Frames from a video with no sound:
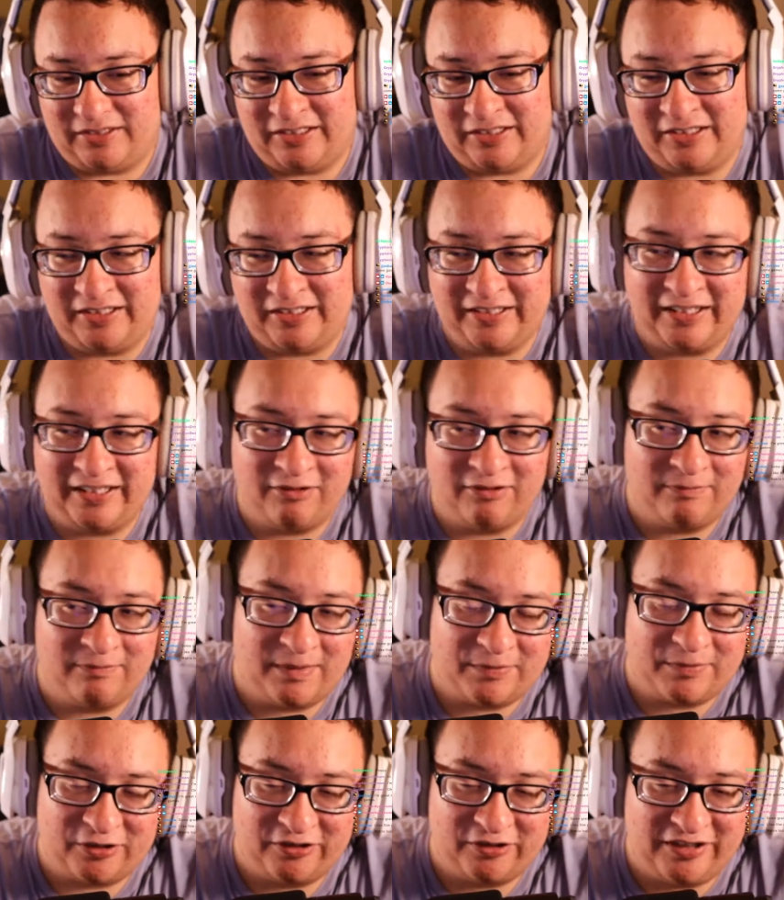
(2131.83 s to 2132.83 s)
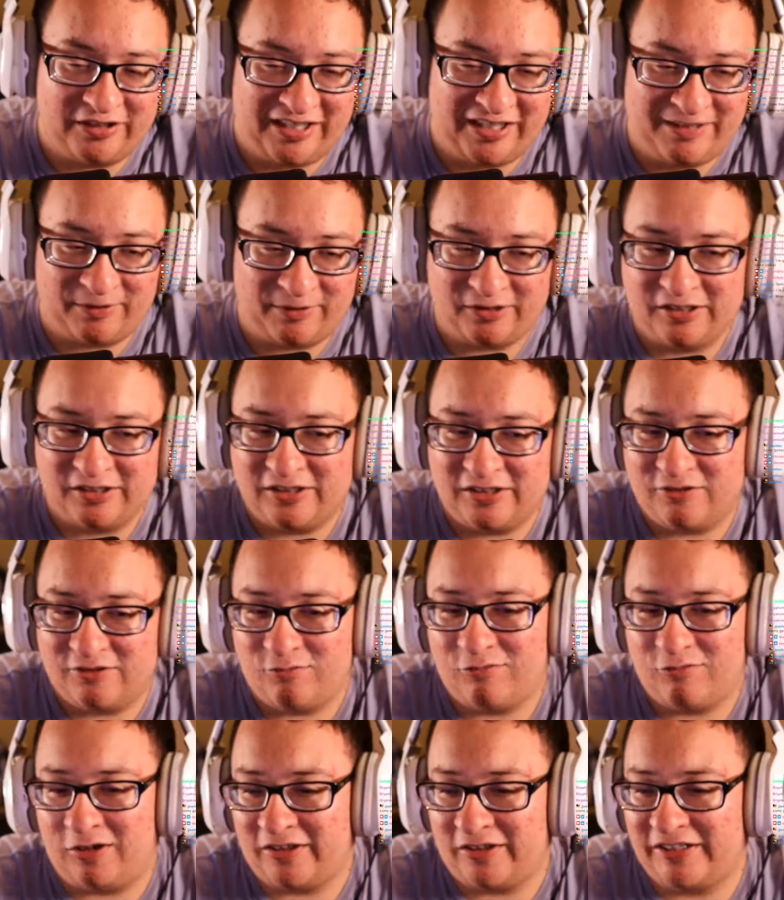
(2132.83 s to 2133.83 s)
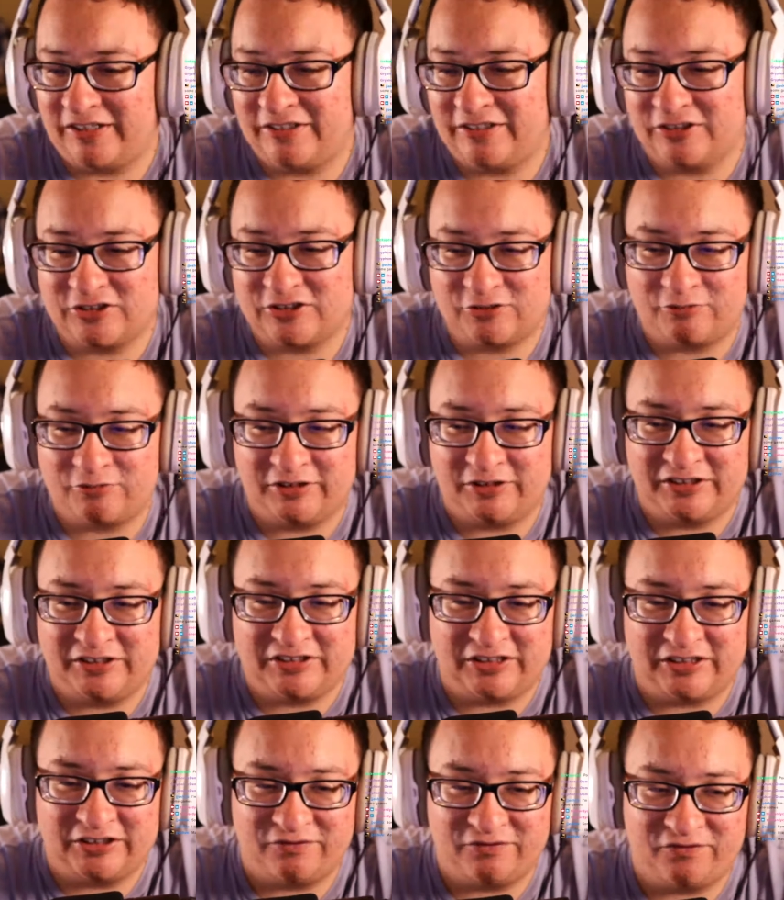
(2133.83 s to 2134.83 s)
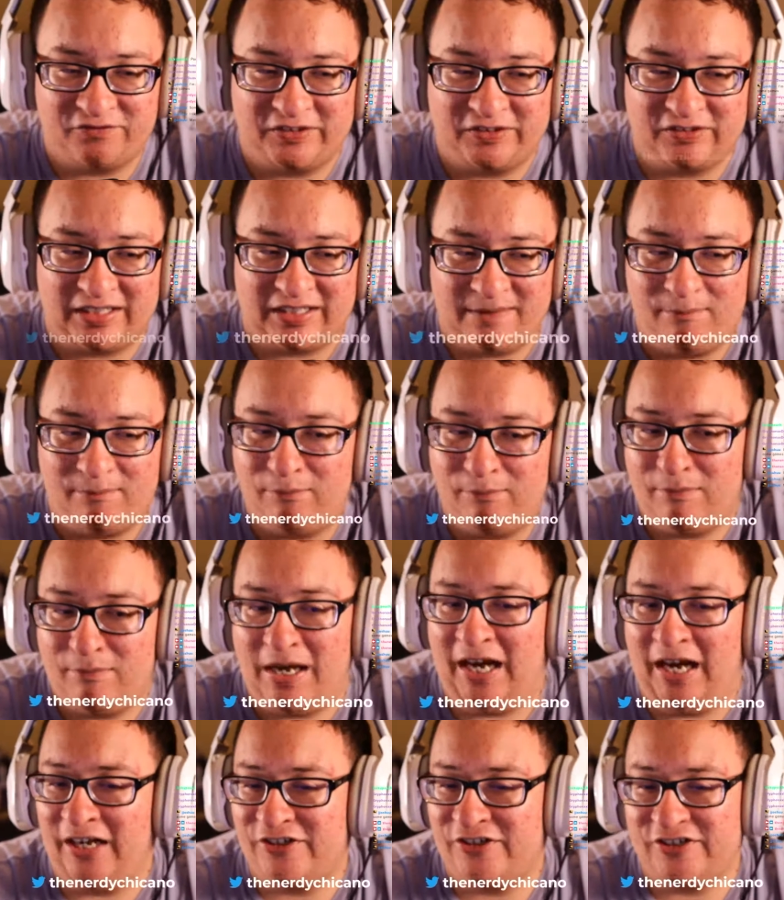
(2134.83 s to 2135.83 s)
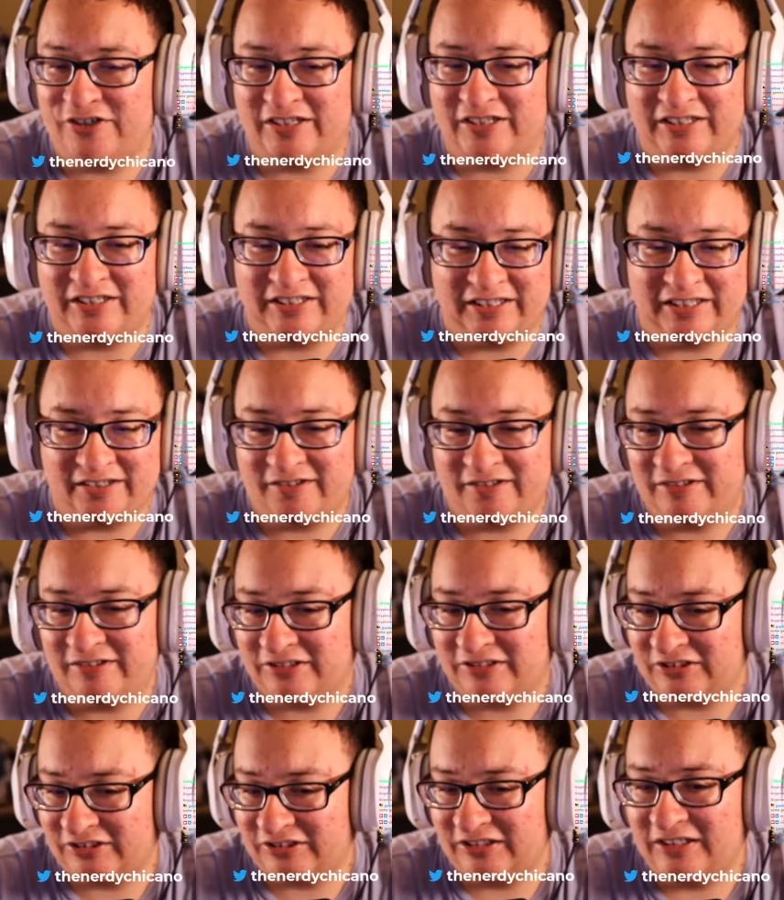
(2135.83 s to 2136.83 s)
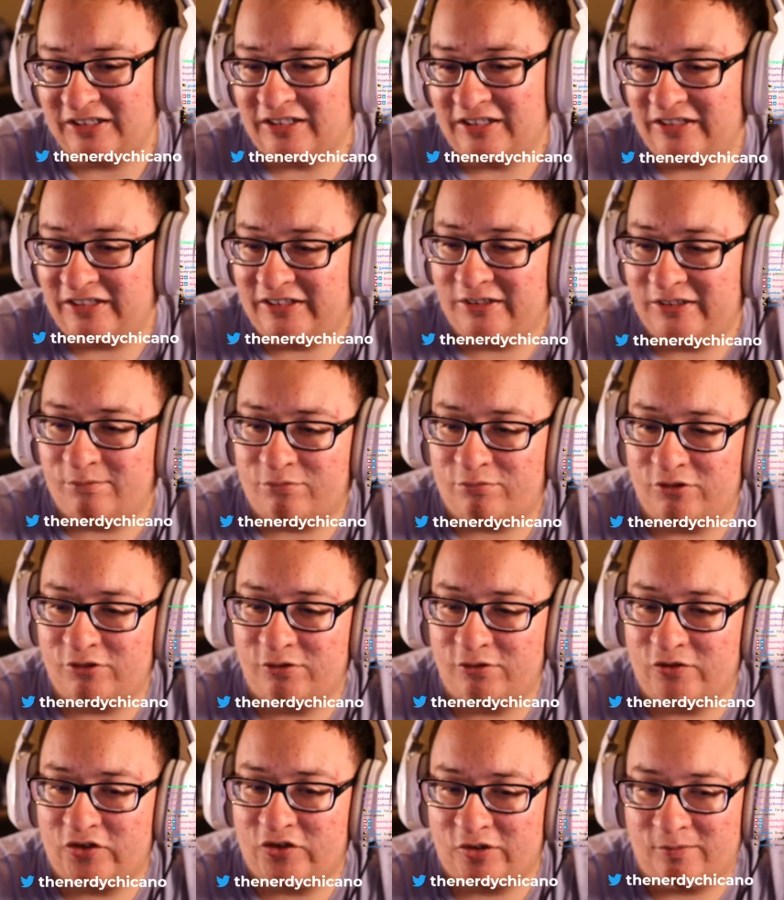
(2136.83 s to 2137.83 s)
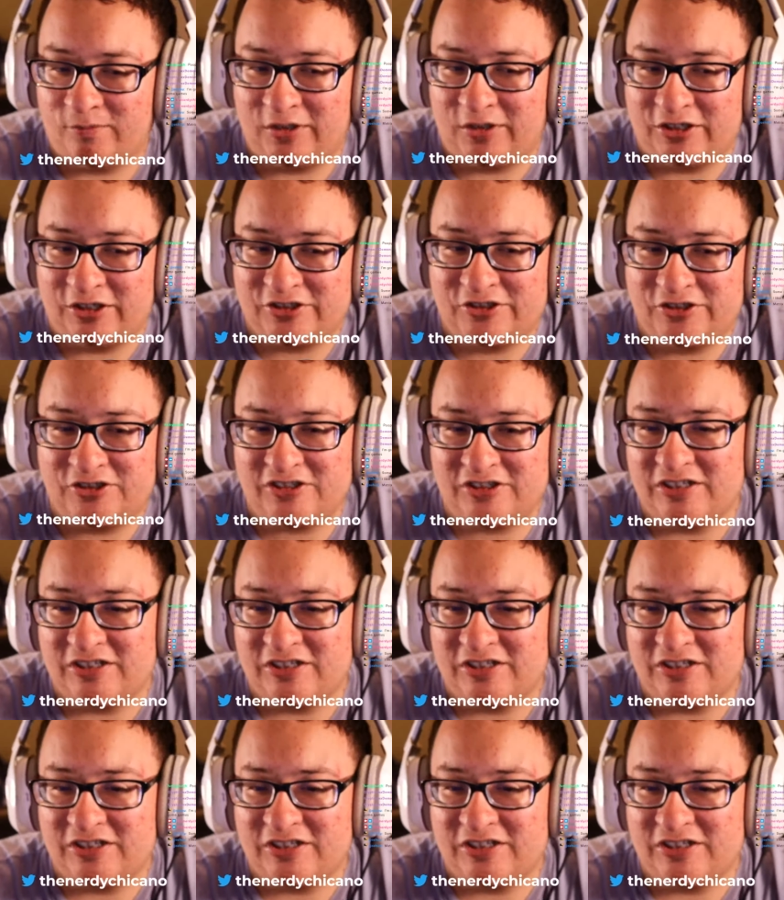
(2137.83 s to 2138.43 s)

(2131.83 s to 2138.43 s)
I can't remember her name, are walking the streets, and you feel that magic in the air. It's just, he improves so much.